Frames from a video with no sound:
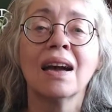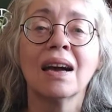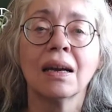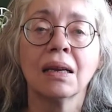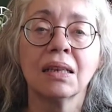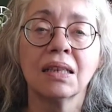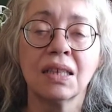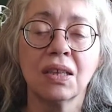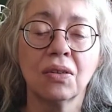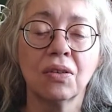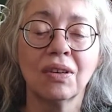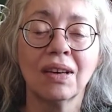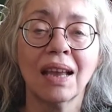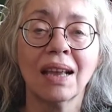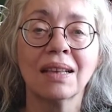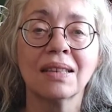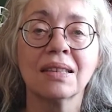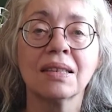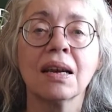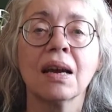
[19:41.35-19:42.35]
Until
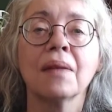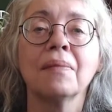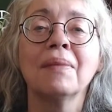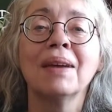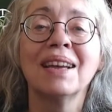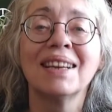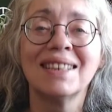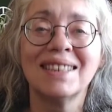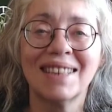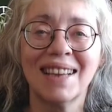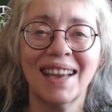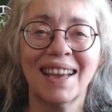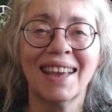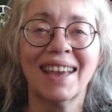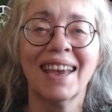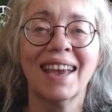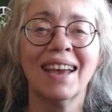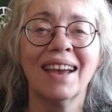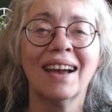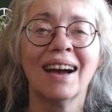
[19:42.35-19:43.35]
next time, take
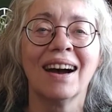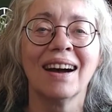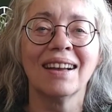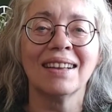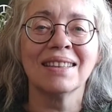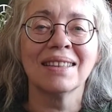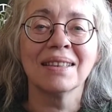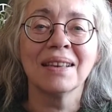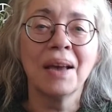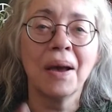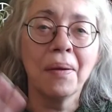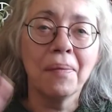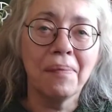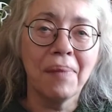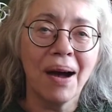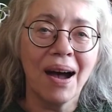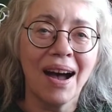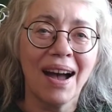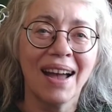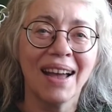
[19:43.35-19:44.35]
care, guys.
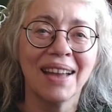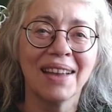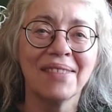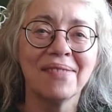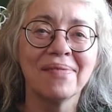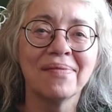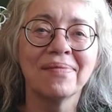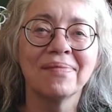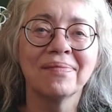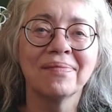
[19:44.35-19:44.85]
Bye.